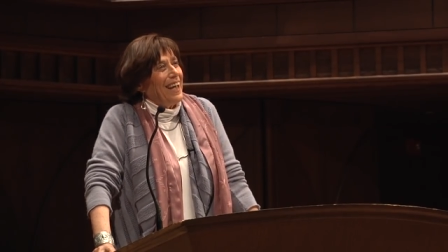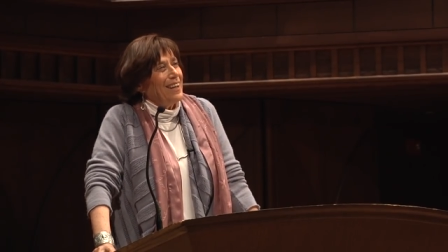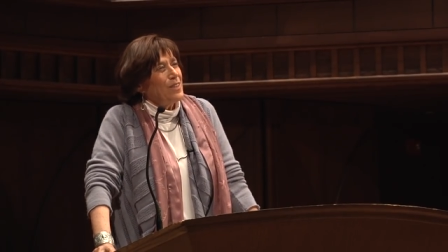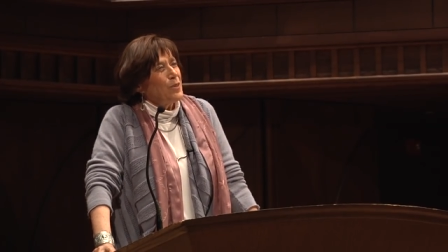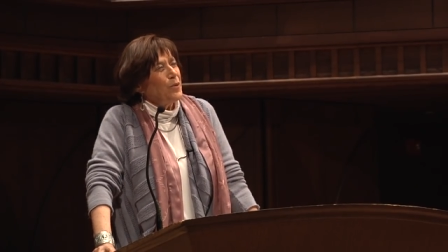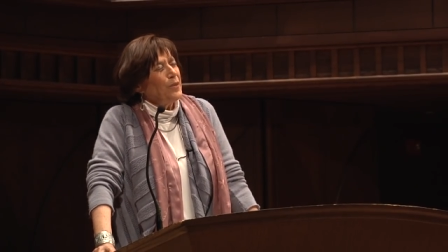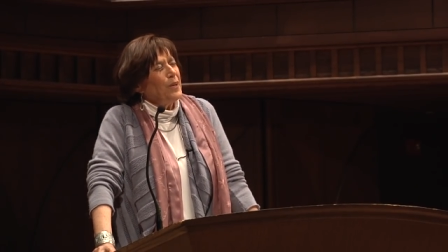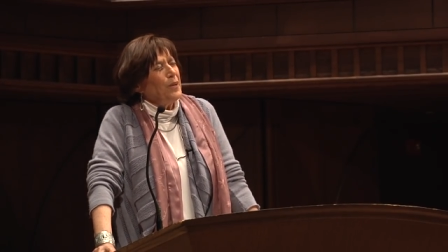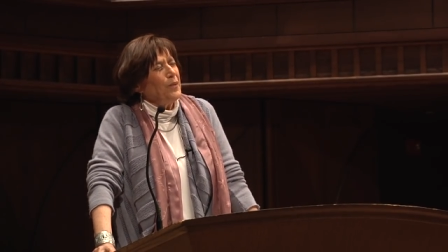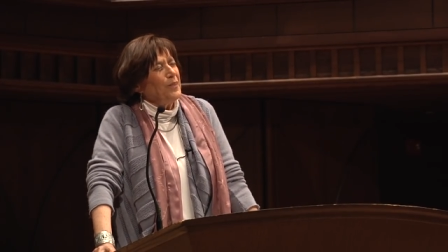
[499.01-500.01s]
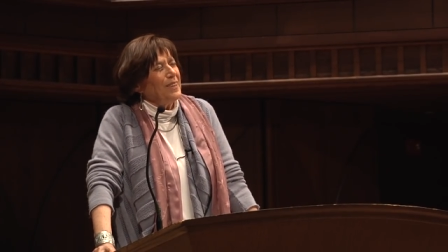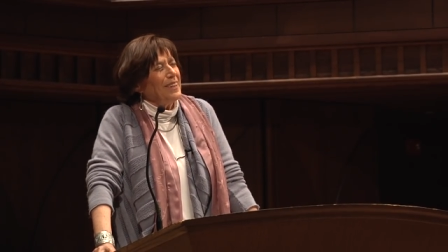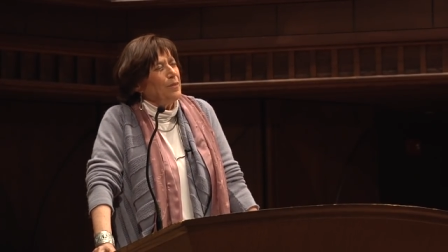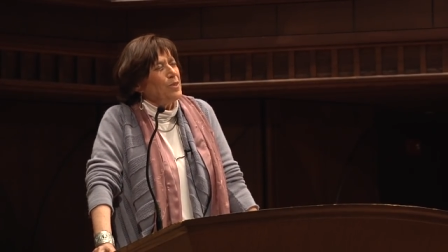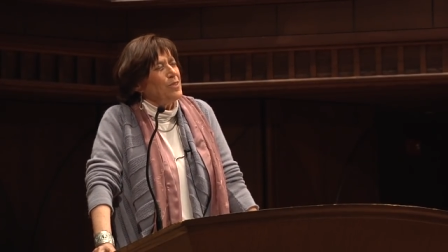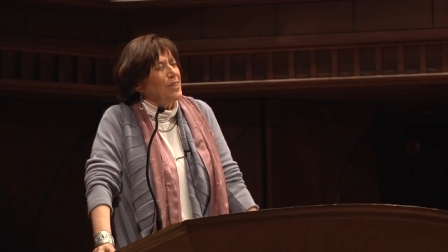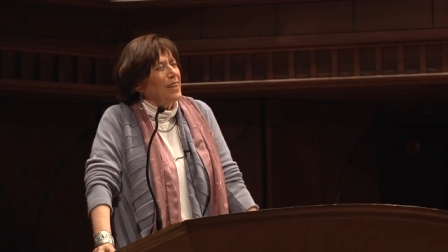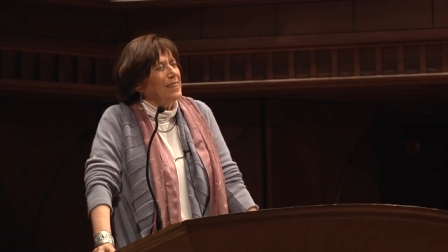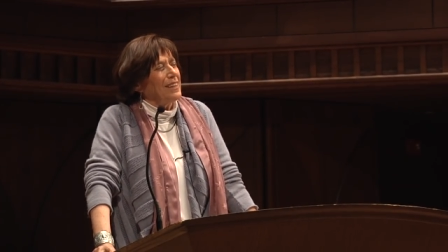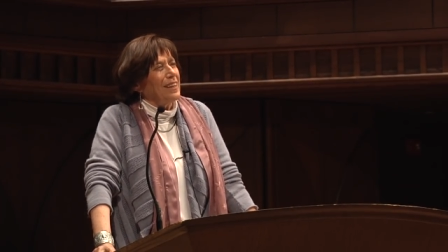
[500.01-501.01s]
And so, you know, it was
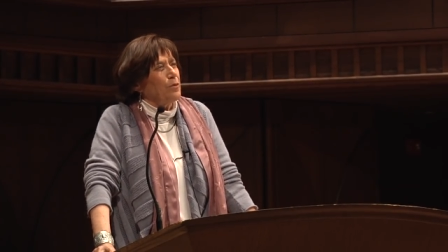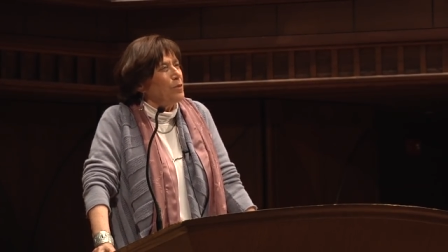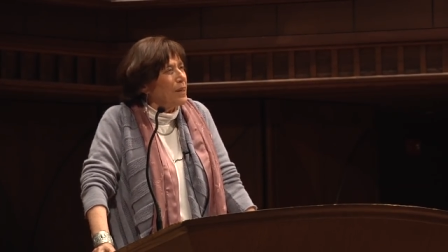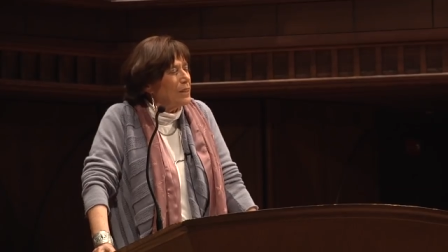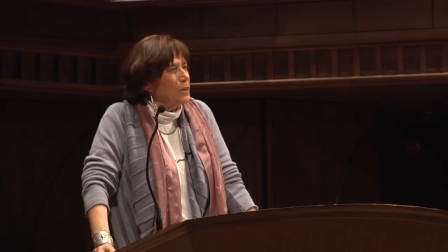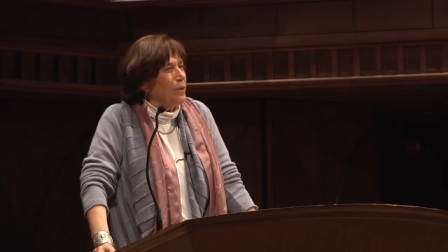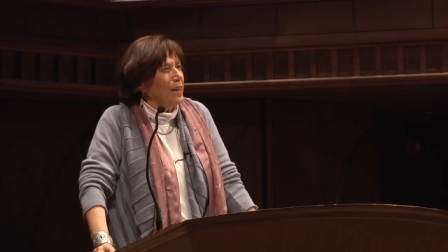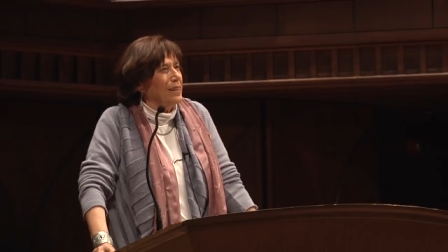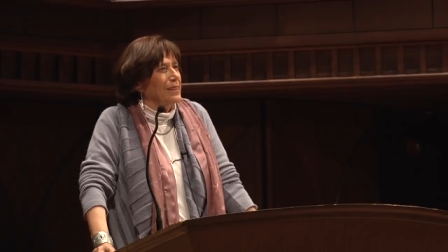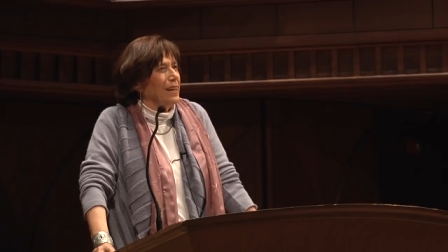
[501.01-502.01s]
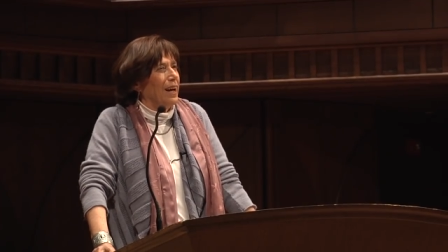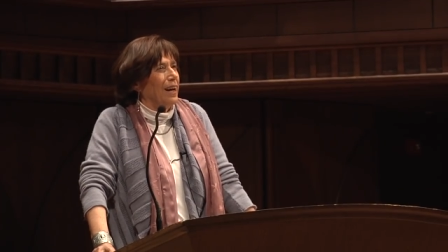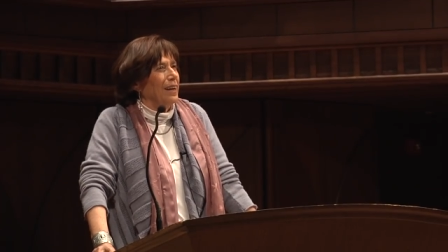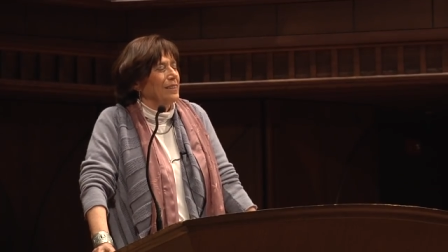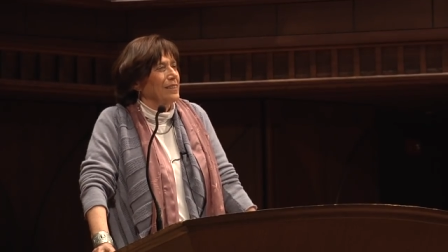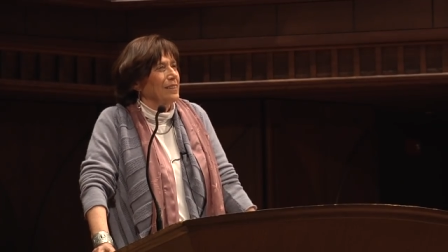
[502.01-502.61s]
just the wrinkles around his eyes,